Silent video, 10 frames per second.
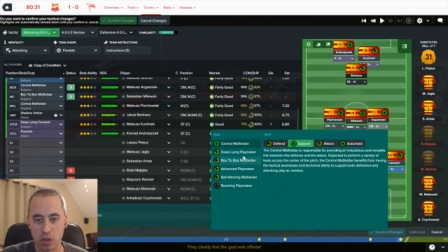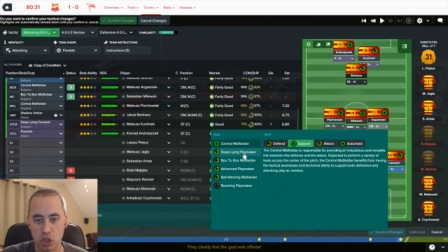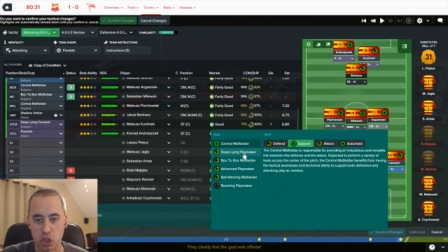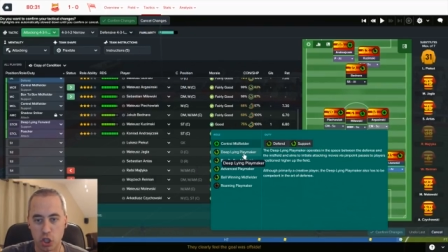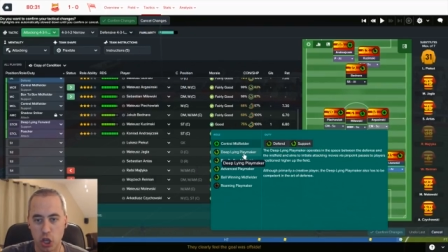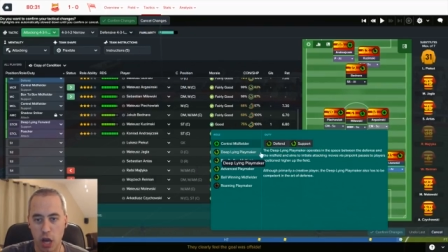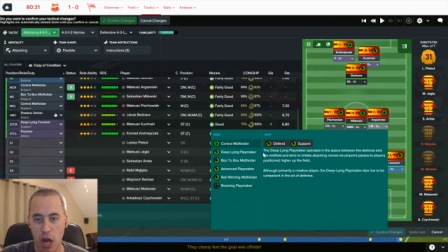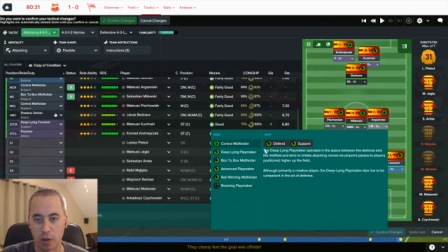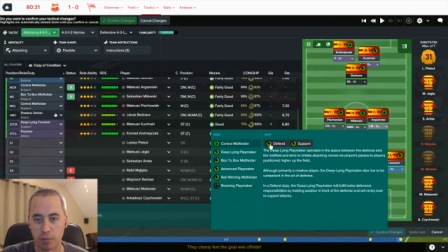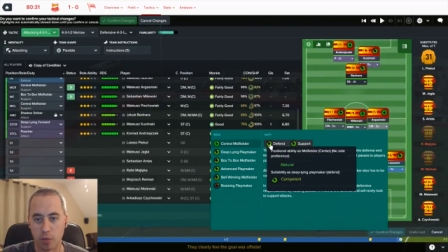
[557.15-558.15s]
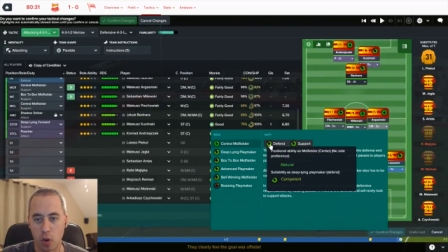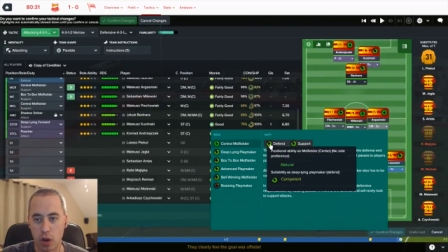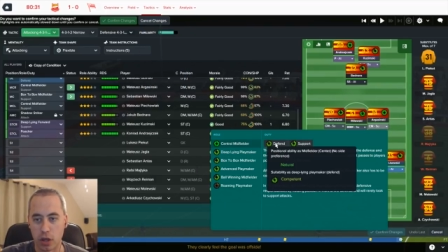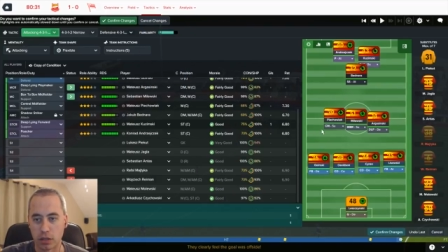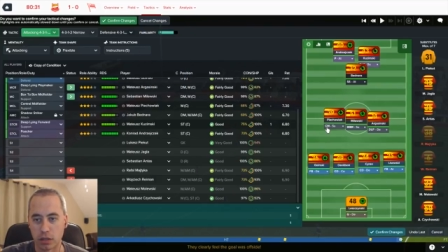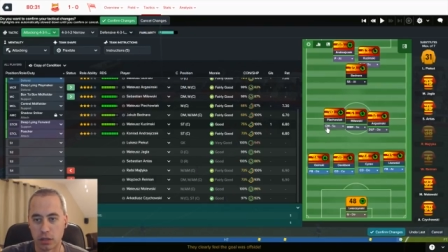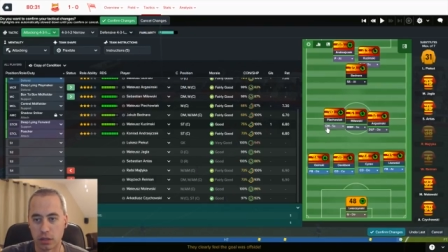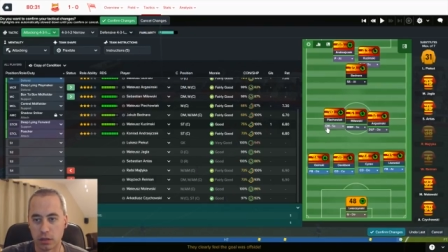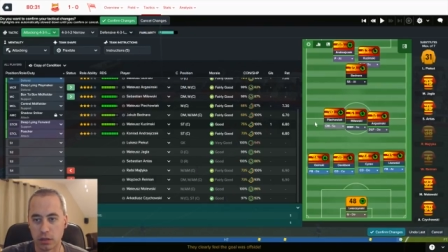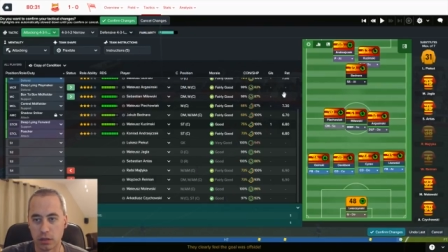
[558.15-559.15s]
Chill out, boys.
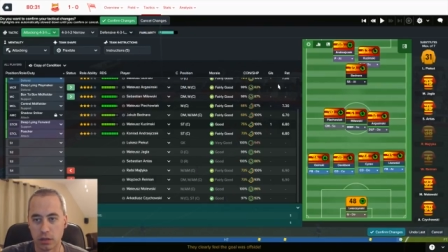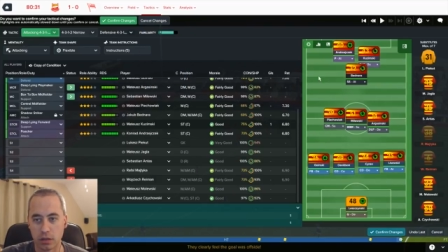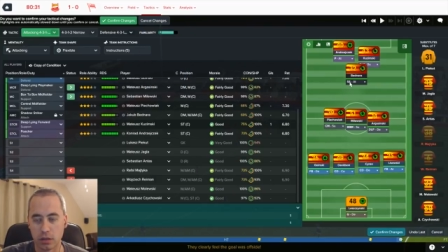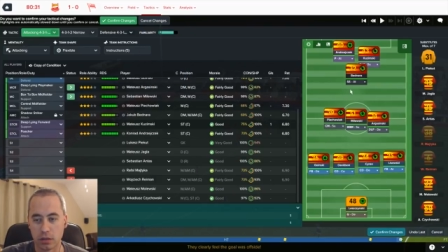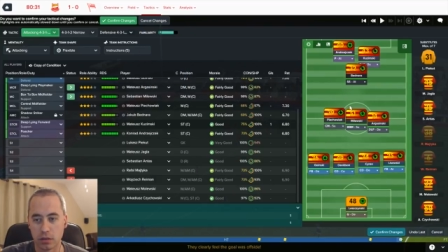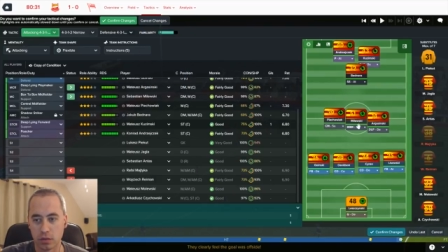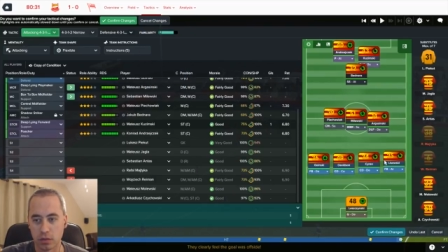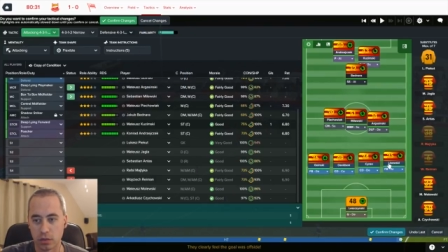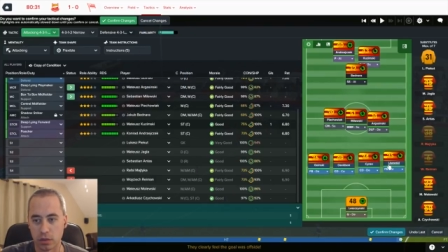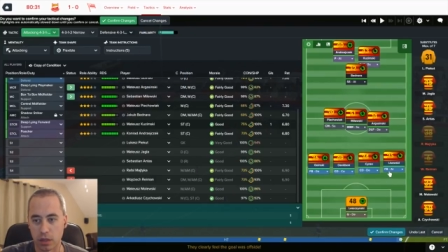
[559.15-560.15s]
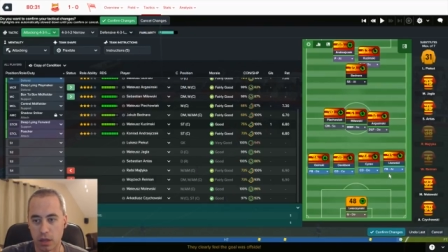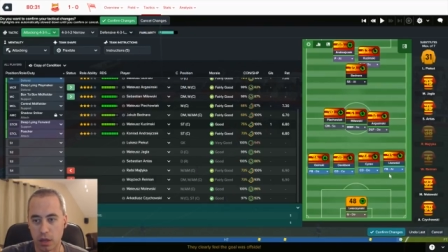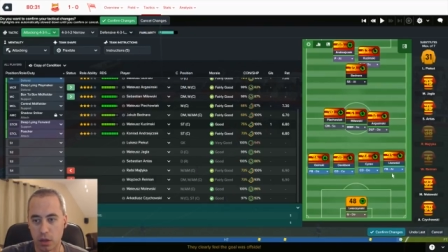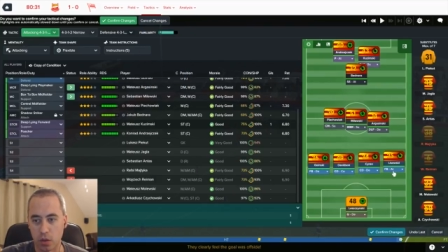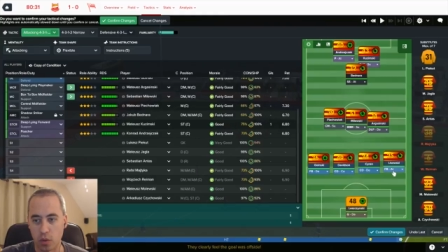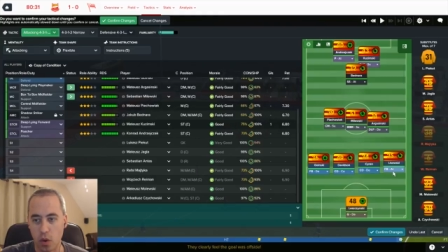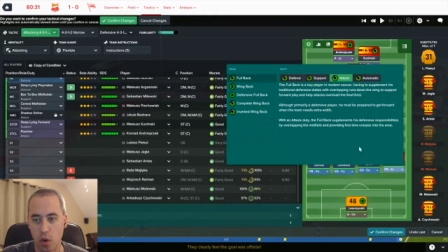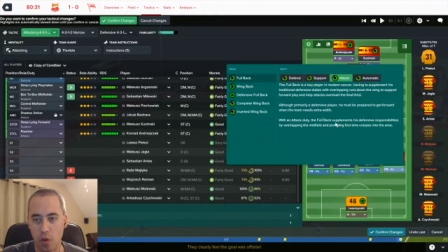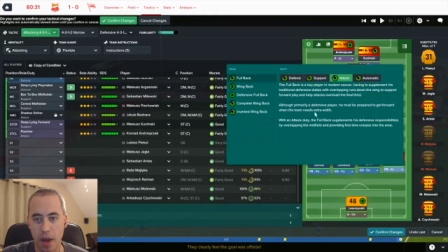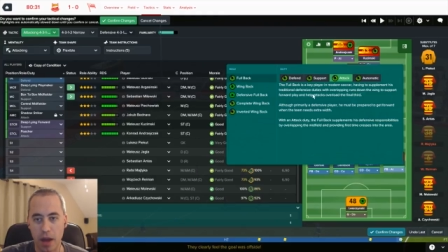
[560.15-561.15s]
Okay, you
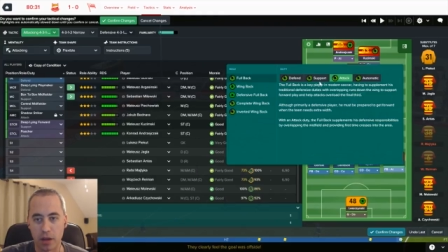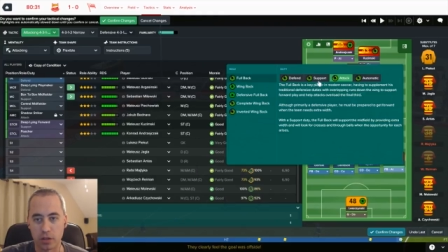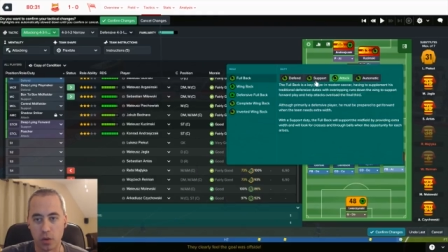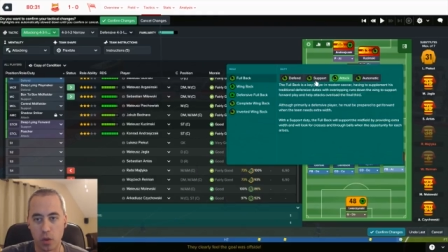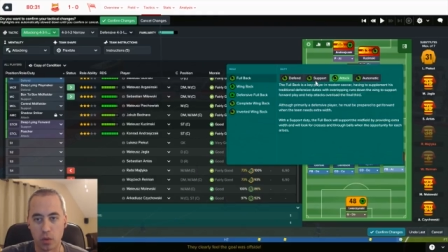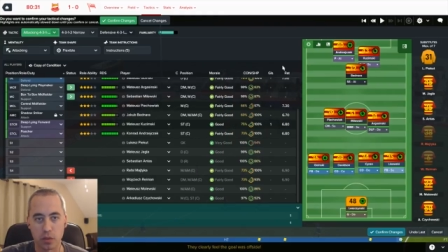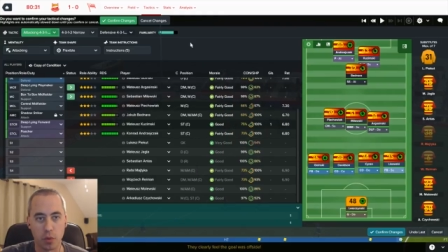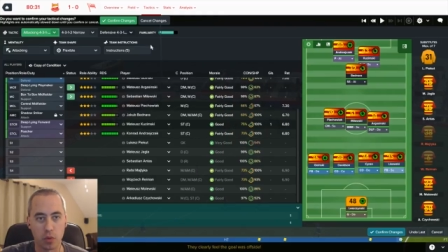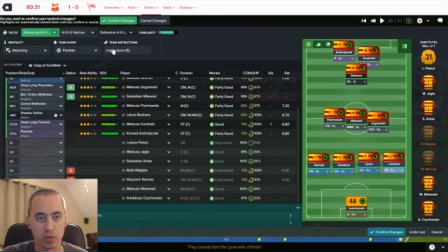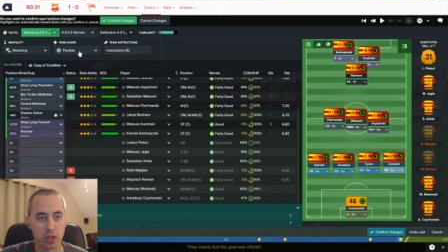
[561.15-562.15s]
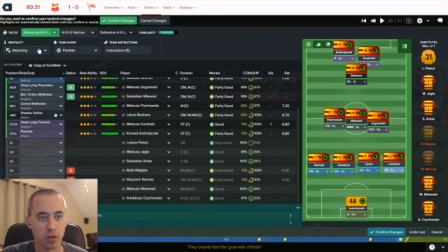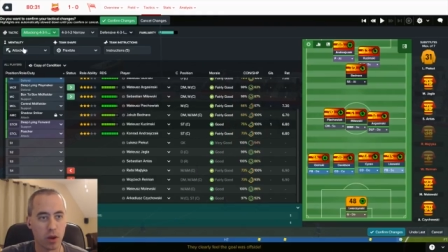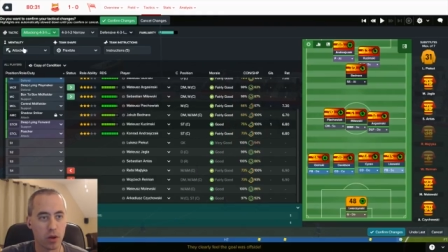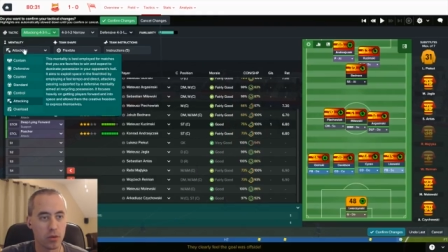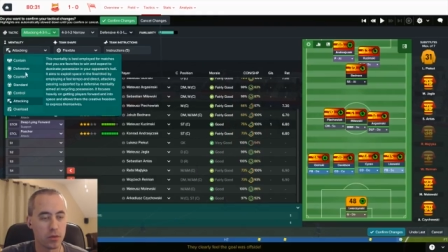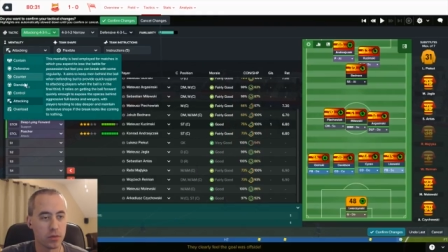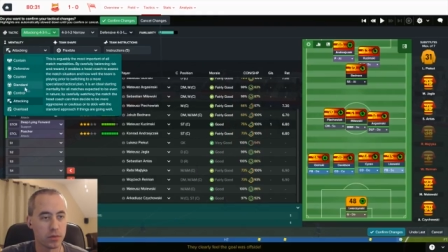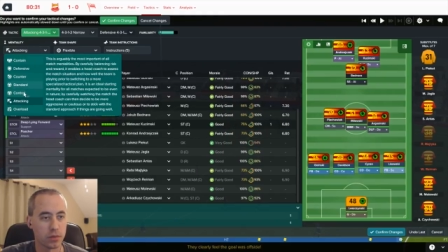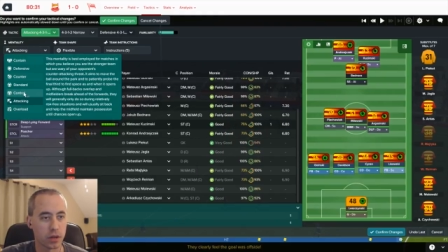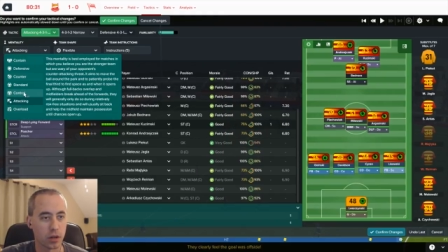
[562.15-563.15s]
go back to your supporting role.
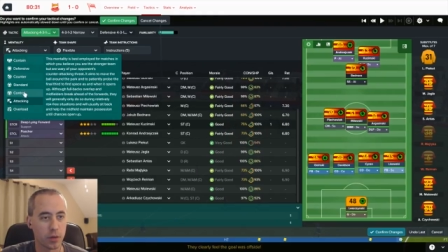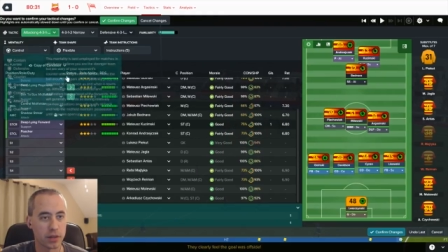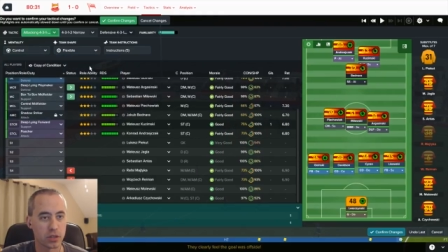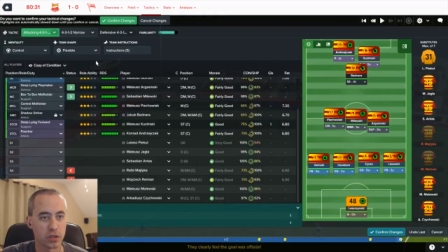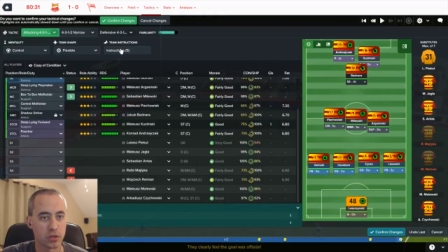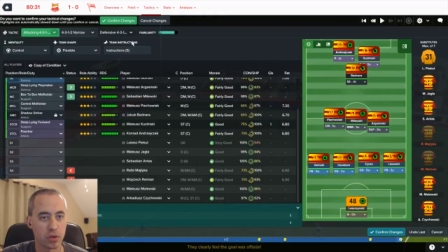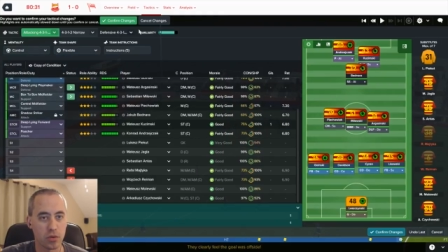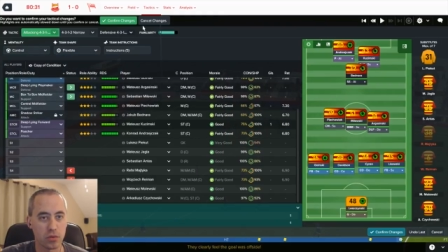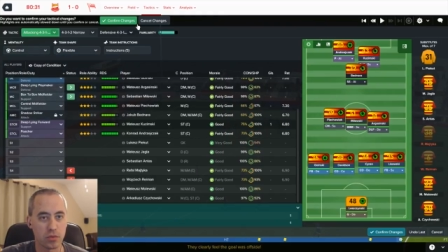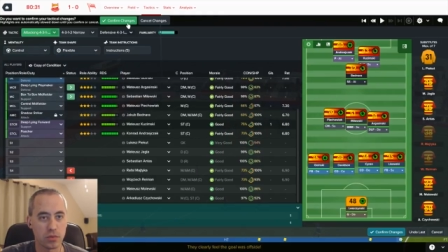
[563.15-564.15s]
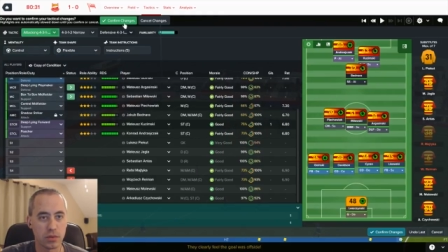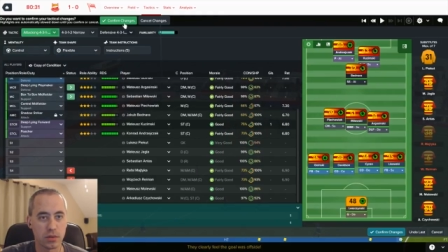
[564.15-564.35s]
We're going to go back to control.